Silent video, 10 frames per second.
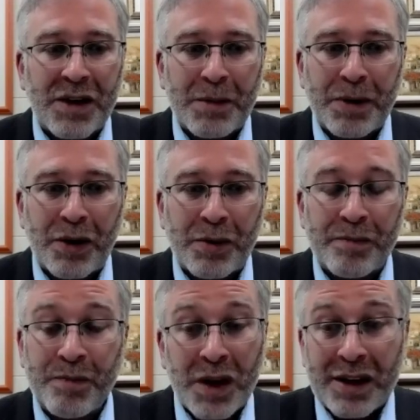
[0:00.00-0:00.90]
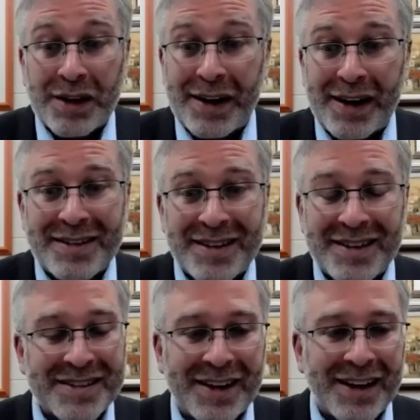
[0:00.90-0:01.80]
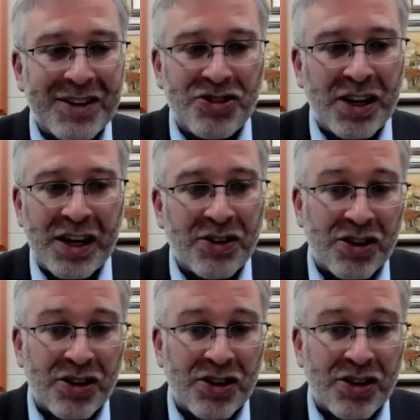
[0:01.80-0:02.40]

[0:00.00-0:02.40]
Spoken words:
that poem, gods in the sky change,